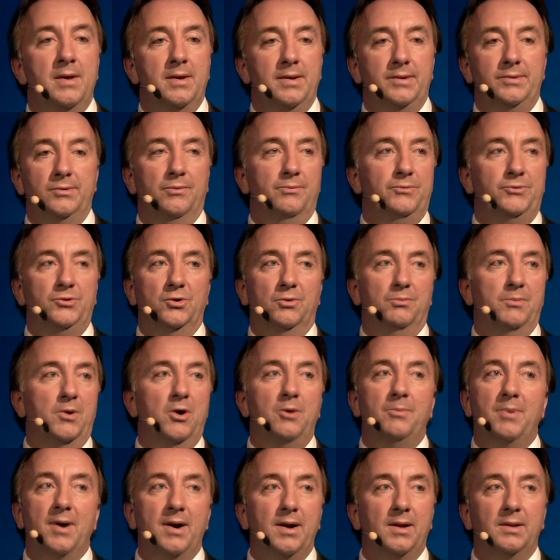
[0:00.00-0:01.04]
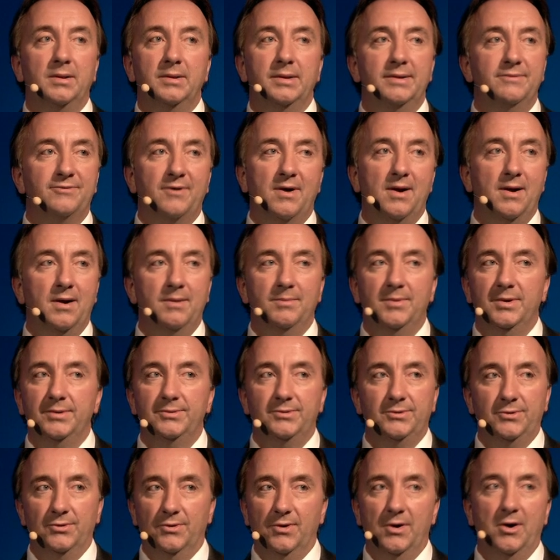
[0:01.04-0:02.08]
your mobile environment,
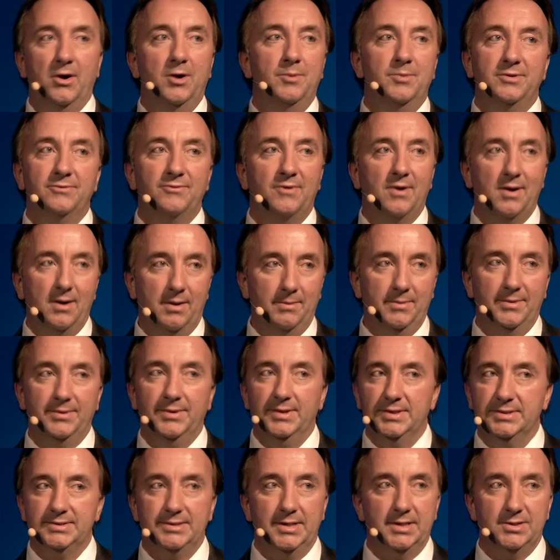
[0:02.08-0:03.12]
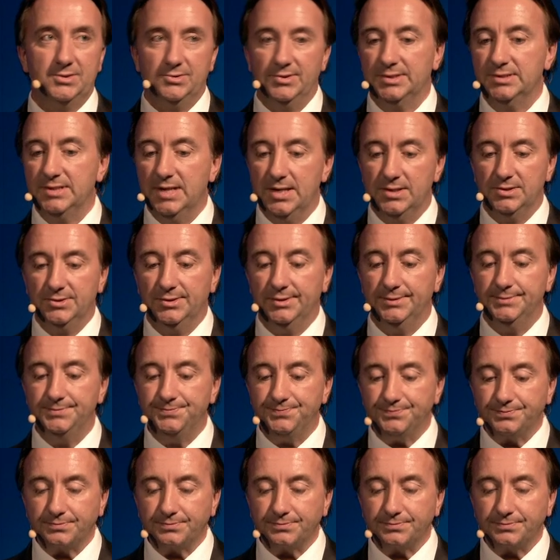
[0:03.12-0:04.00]
your home environment, etc., etc.